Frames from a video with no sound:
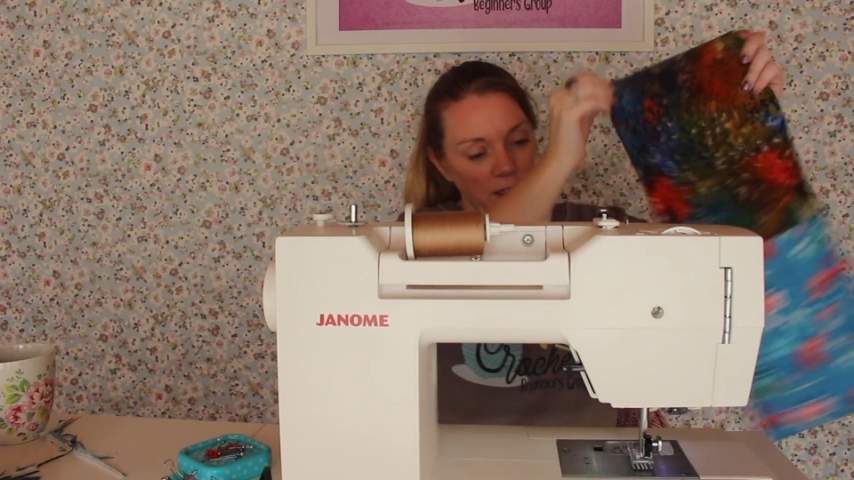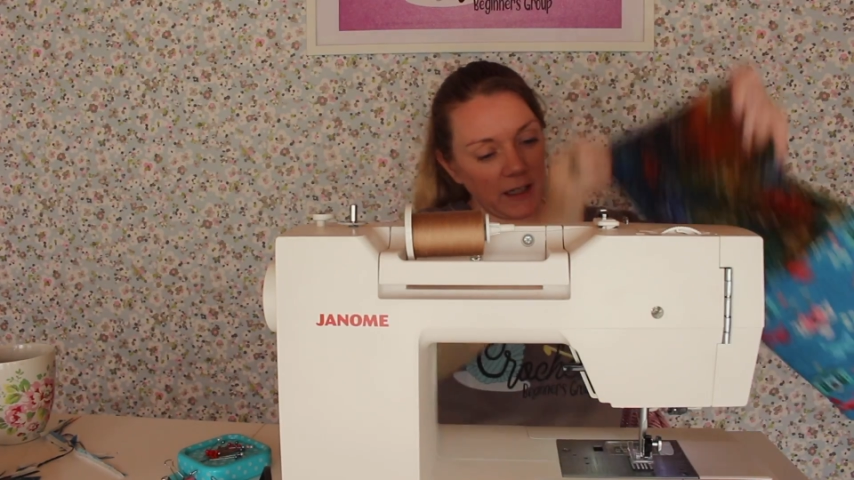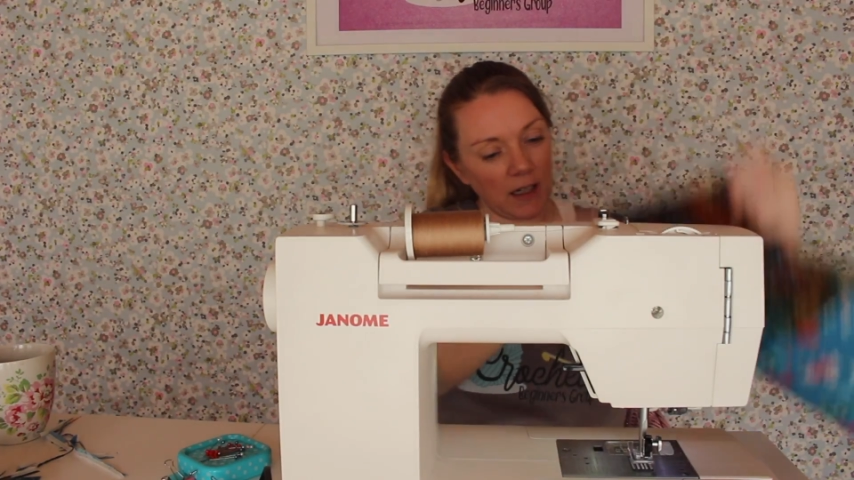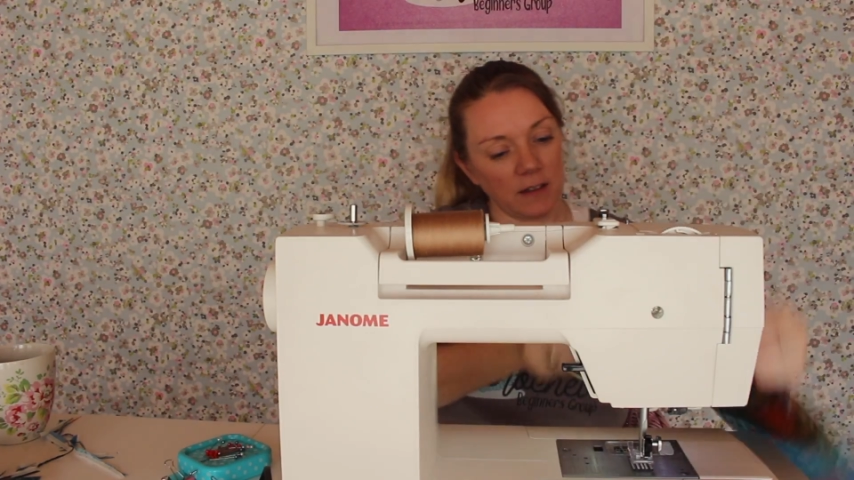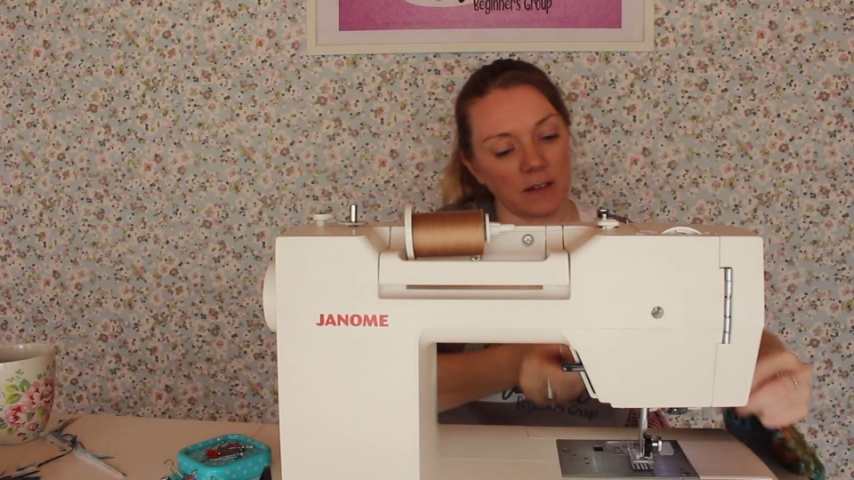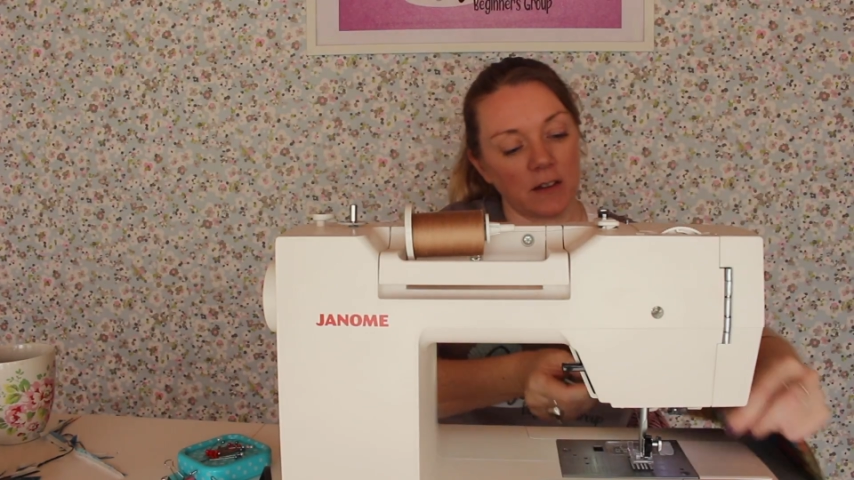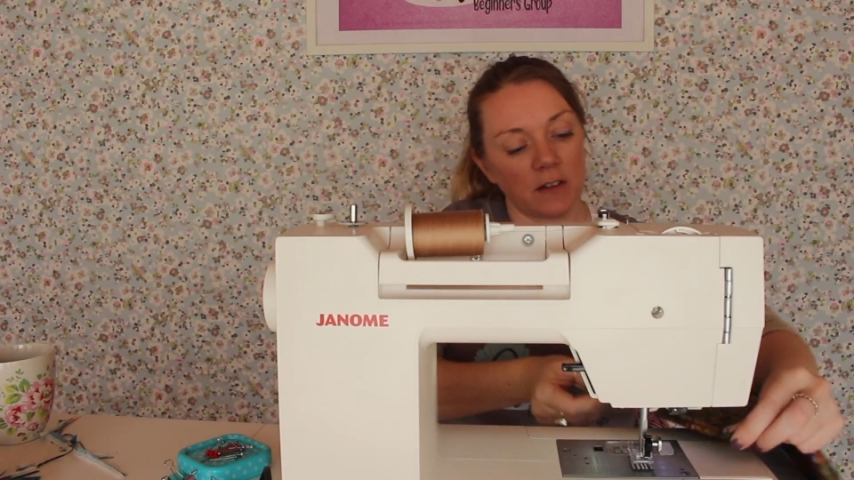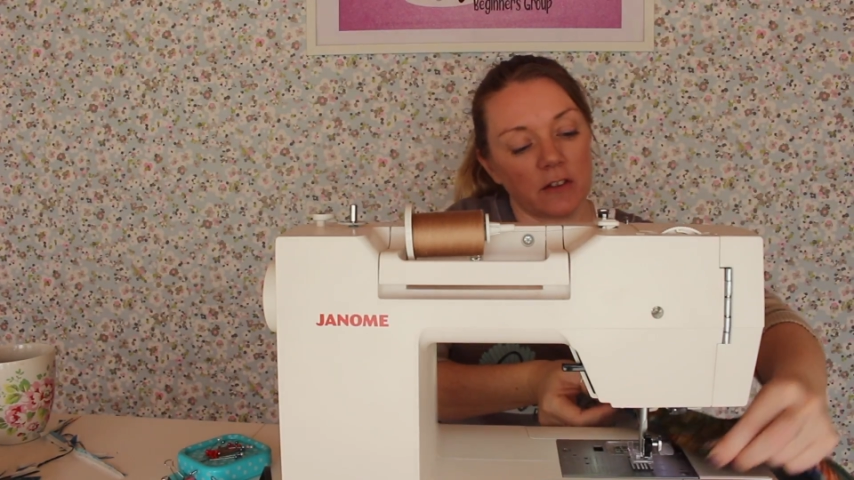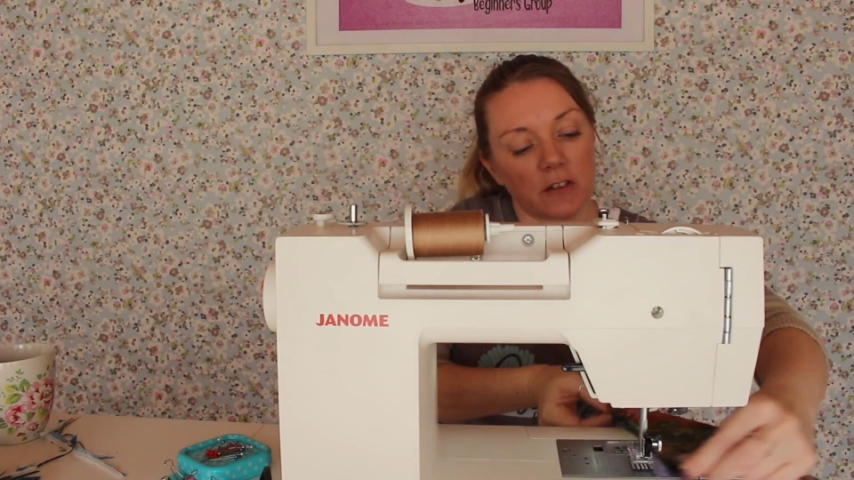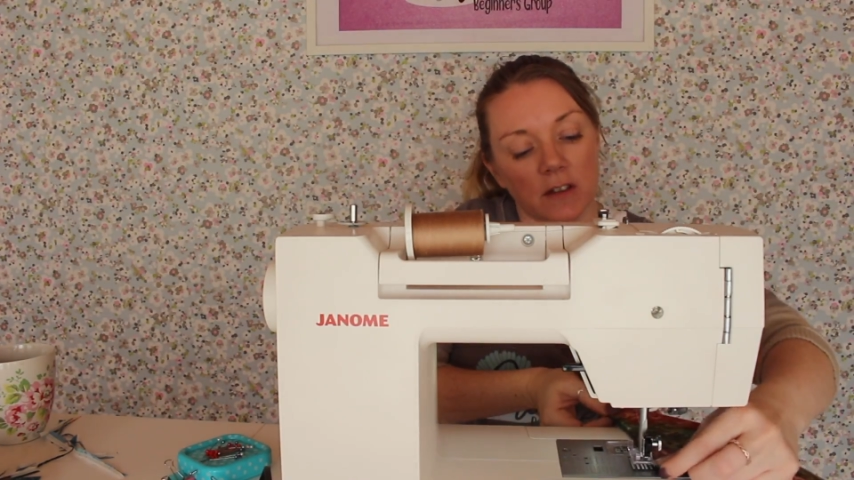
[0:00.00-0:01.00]
like
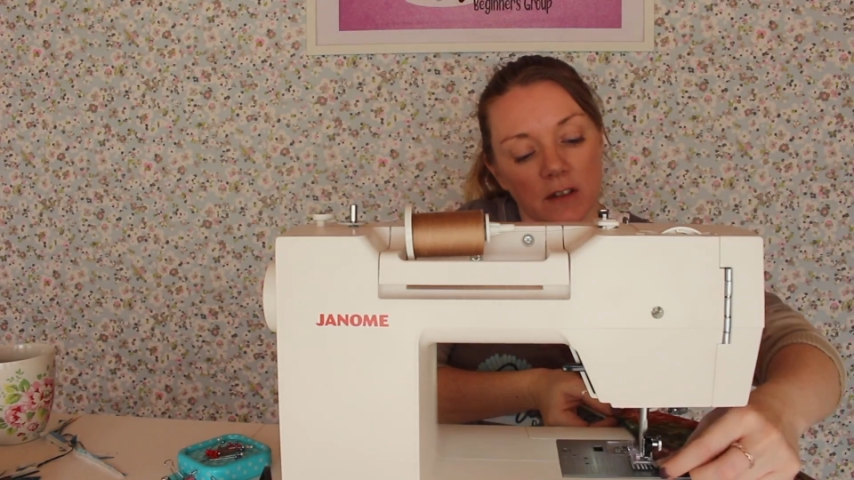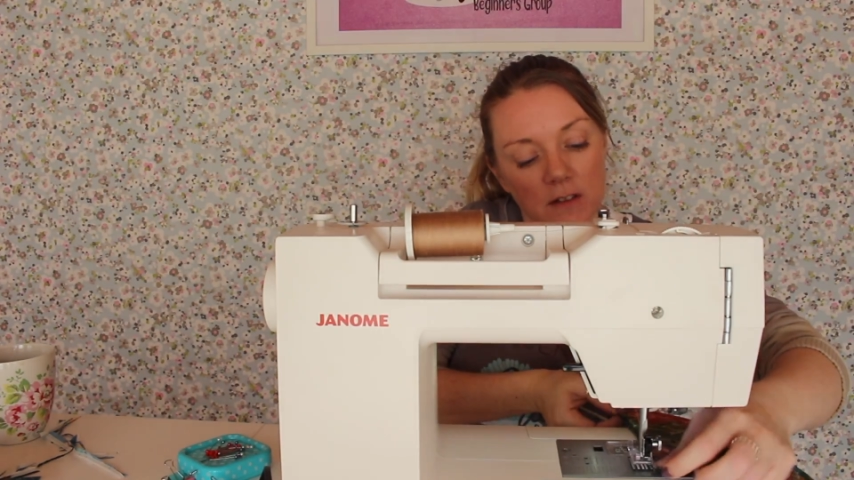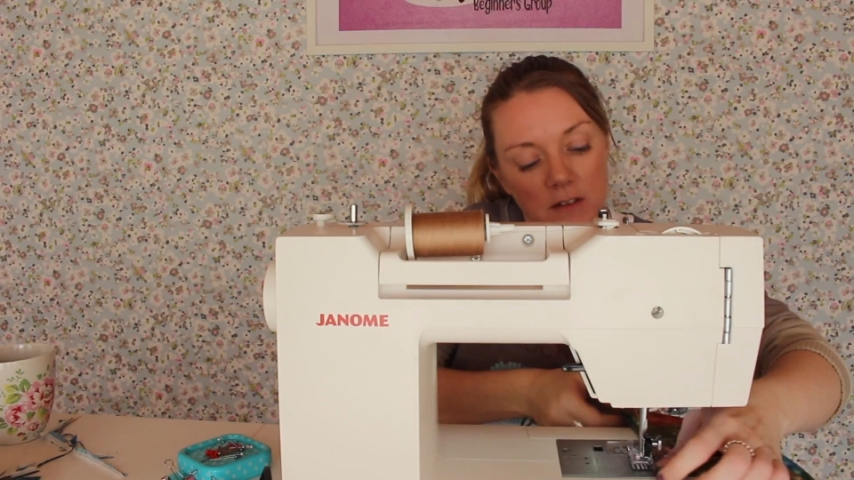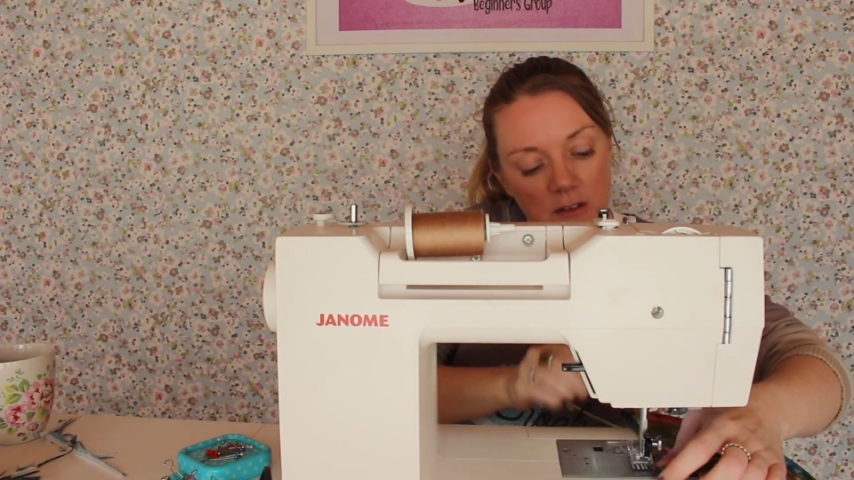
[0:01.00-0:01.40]
Alexandra does.